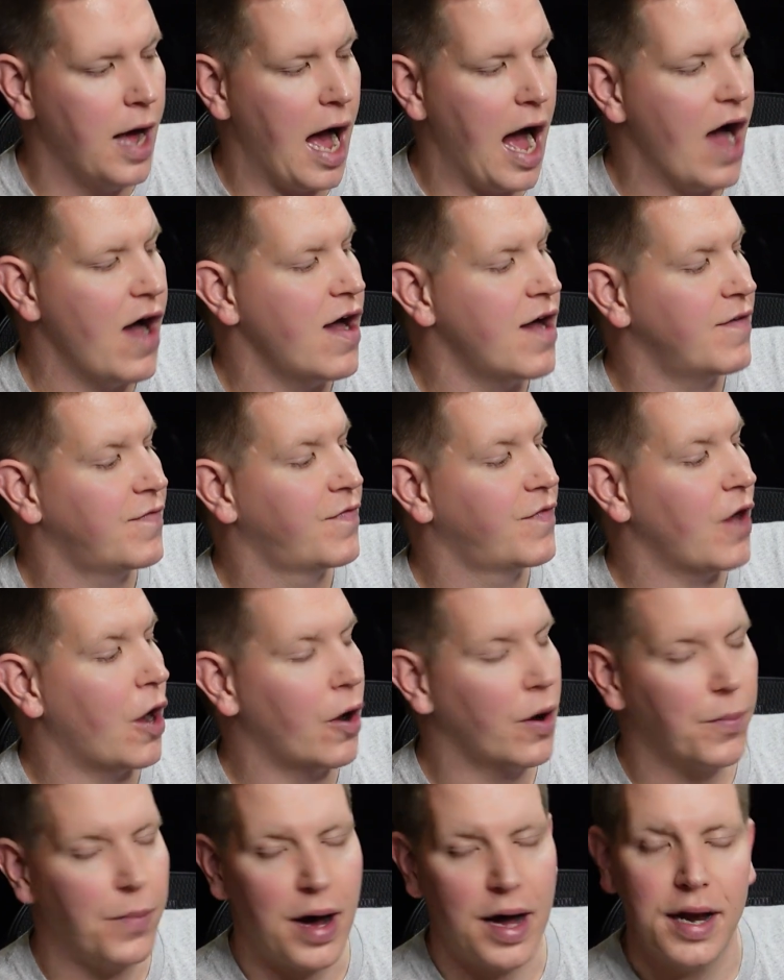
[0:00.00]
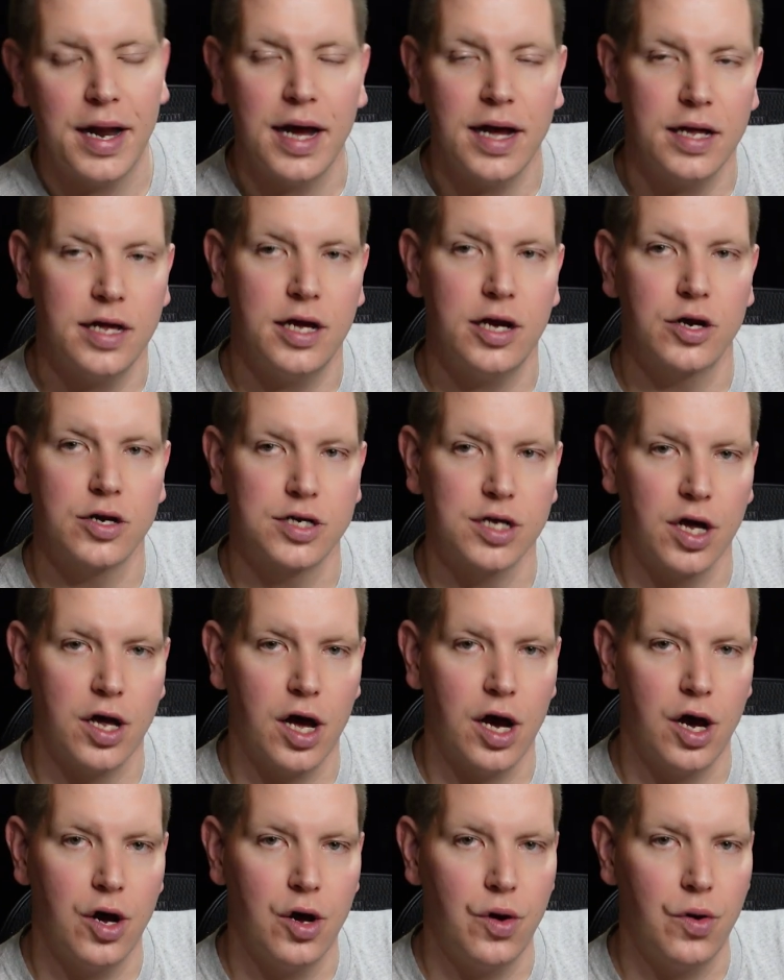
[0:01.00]
I have thought about that years
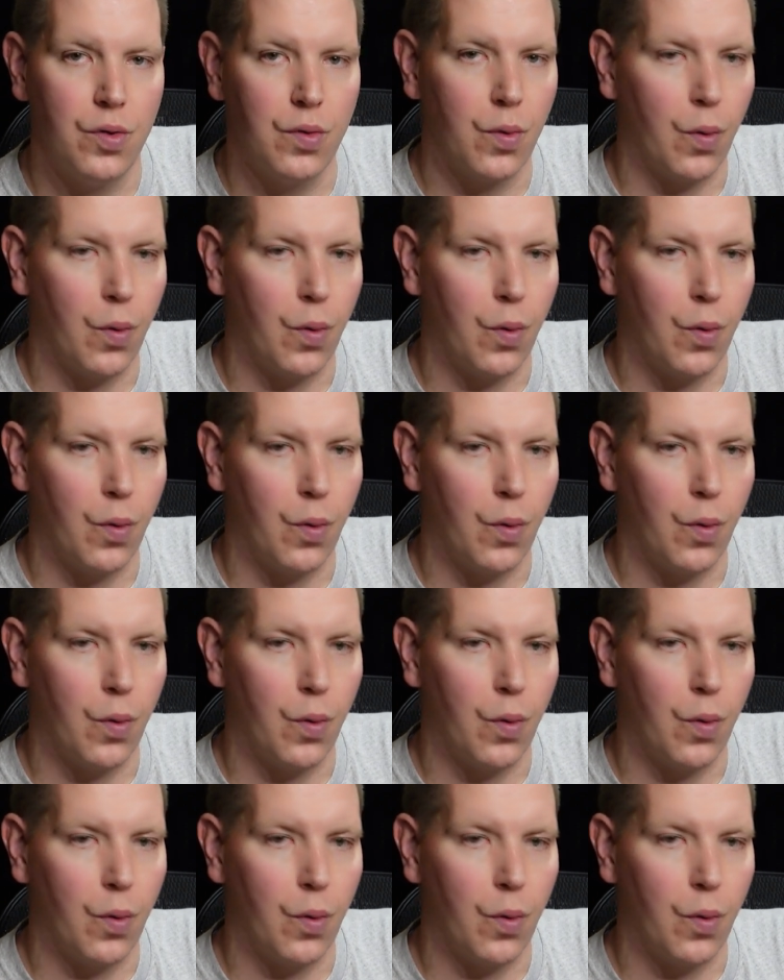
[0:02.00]
ago.